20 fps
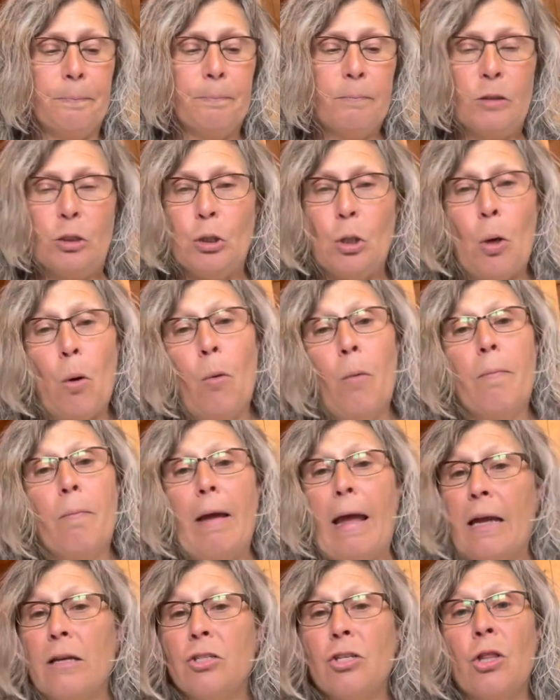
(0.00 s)
So
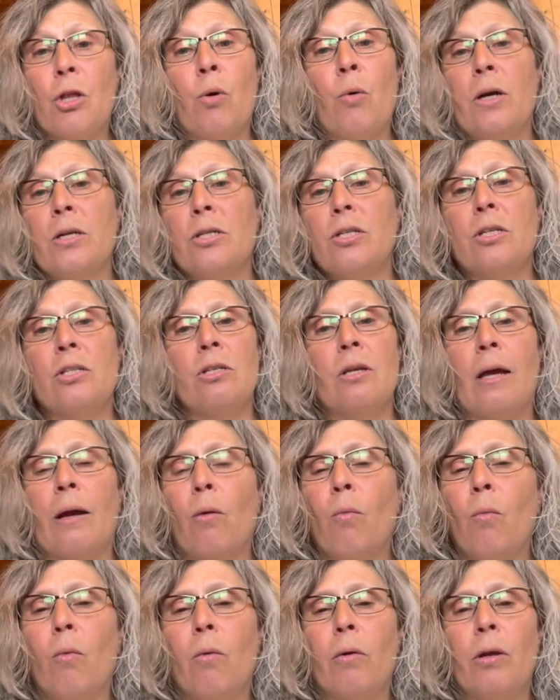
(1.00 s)
answer the questions like,
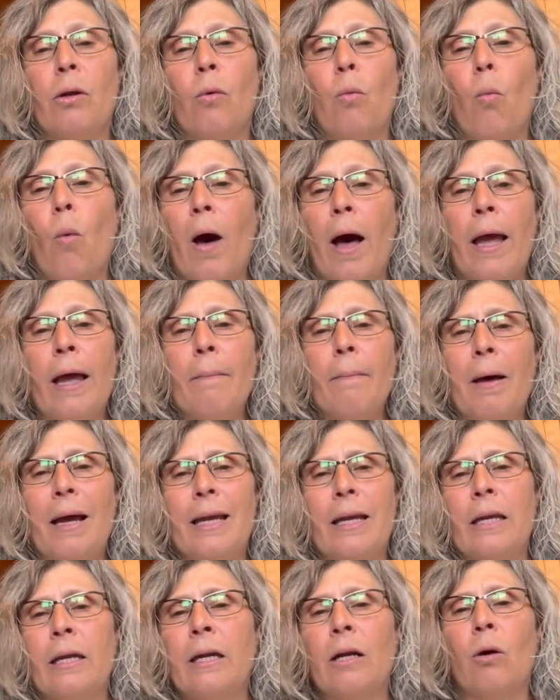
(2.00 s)
why am I
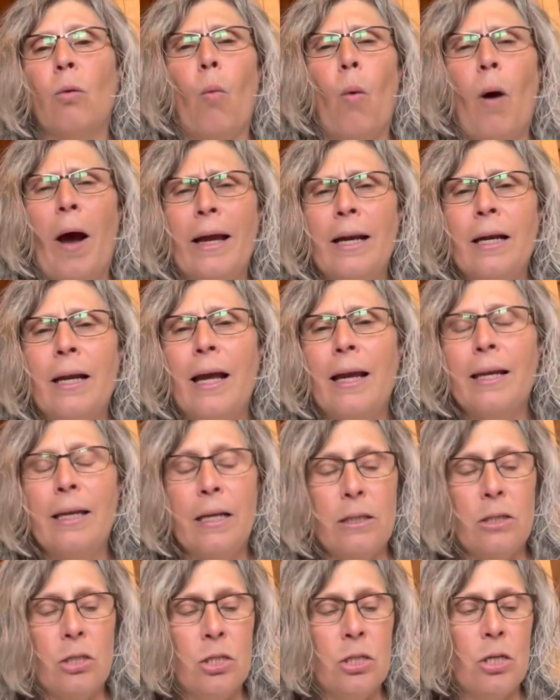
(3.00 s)
here? Why did I
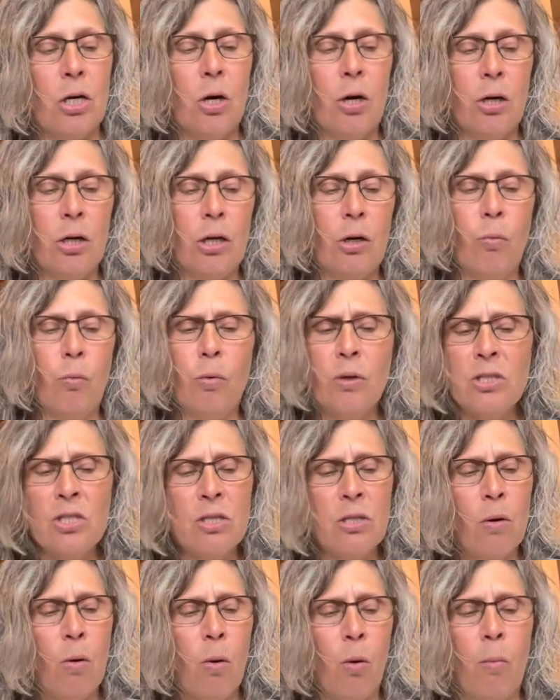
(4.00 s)
get started? What's
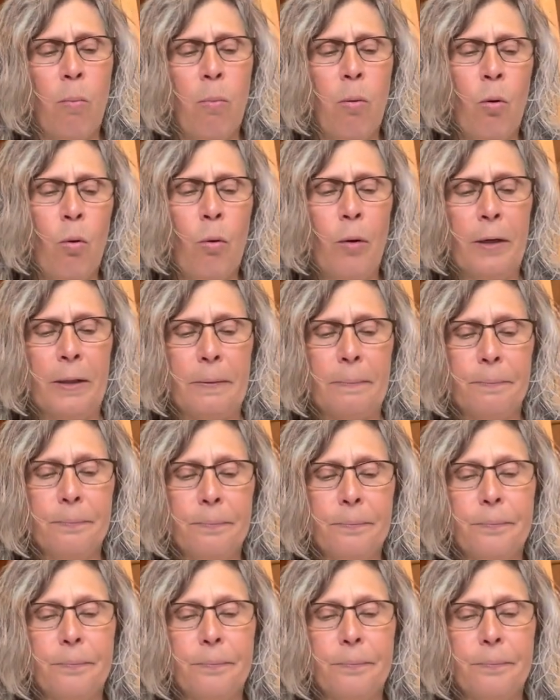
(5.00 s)
the whole point?